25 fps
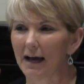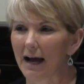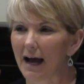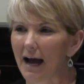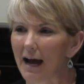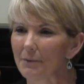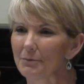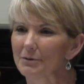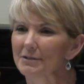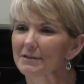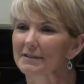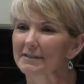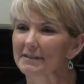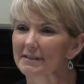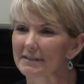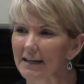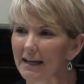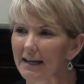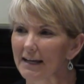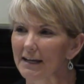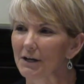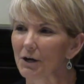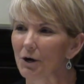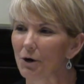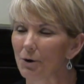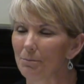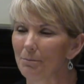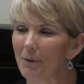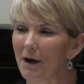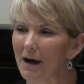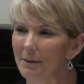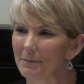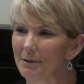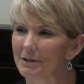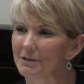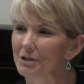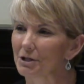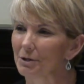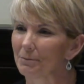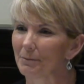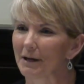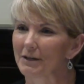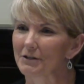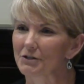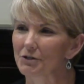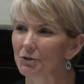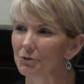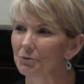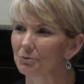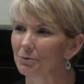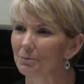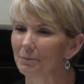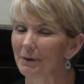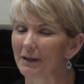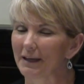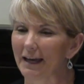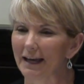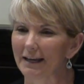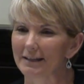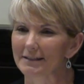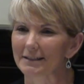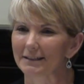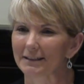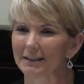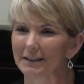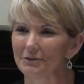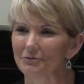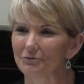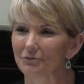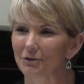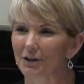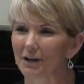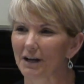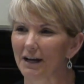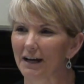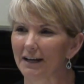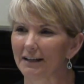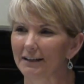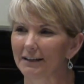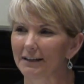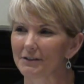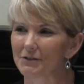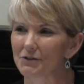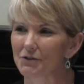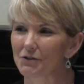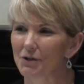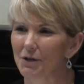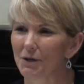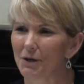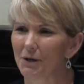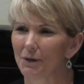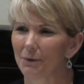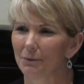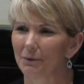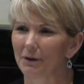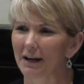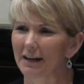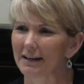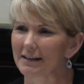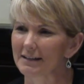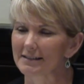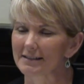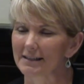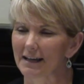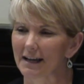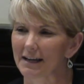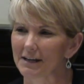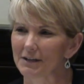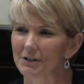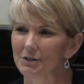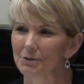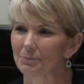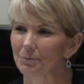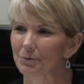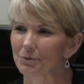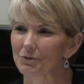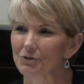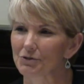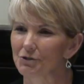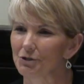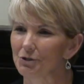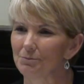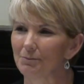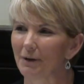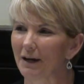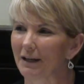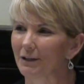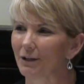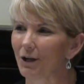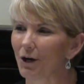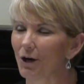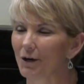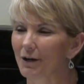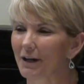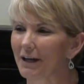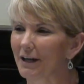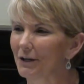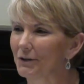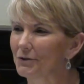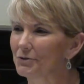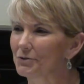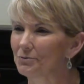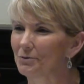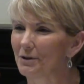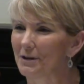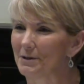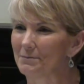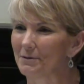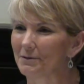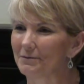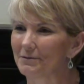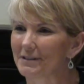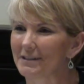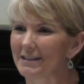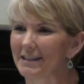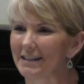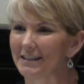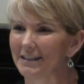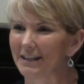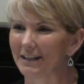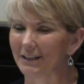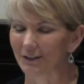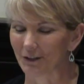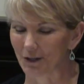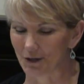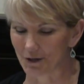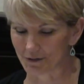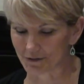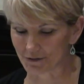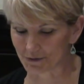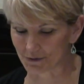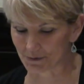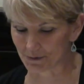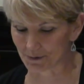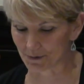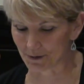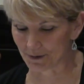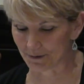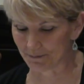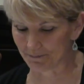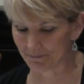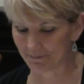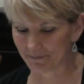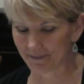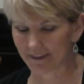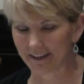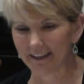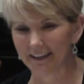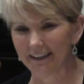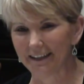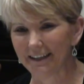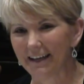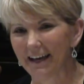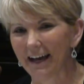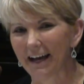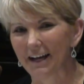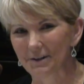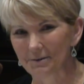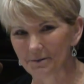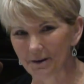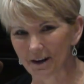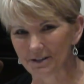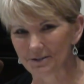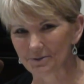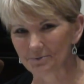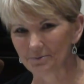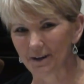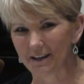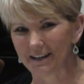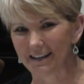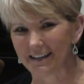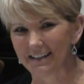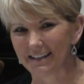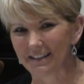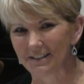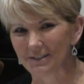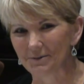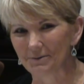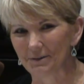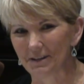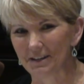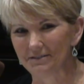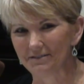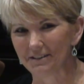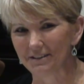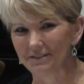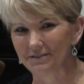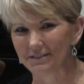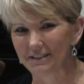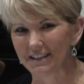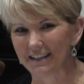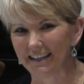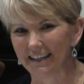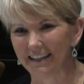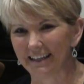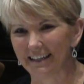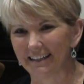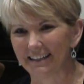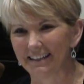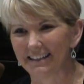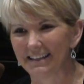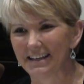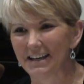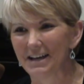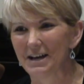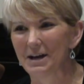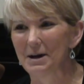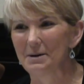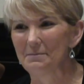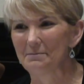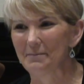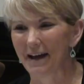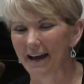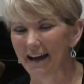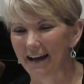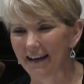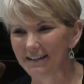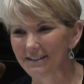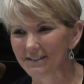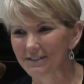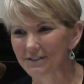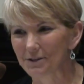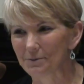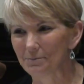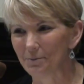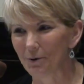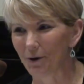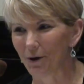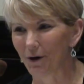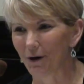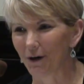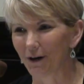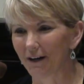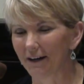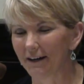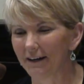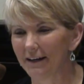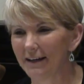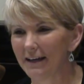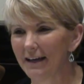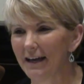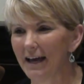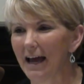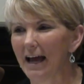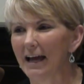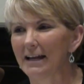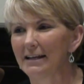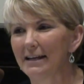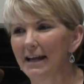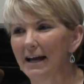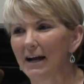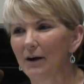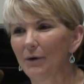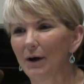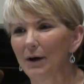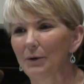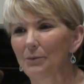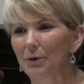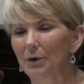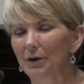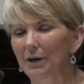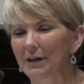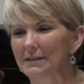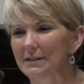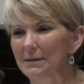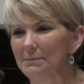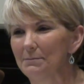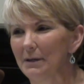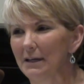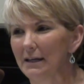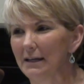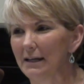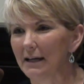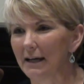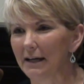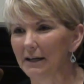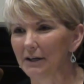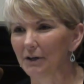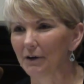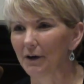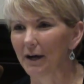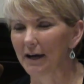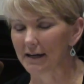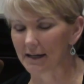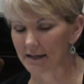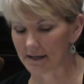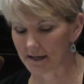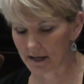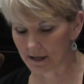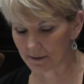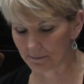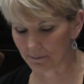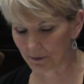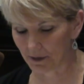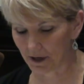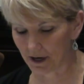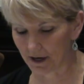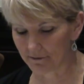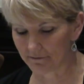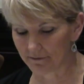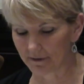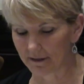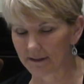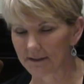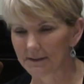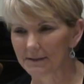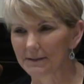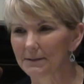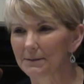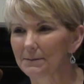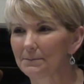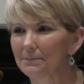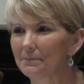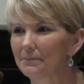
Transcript: I was a stay-at-home mom until my children began to leave for college, when I decided to pursue my long-held dream of attending law school. I graduated in 2015, passed the bar, and now I work as a mediator at a nonprofit.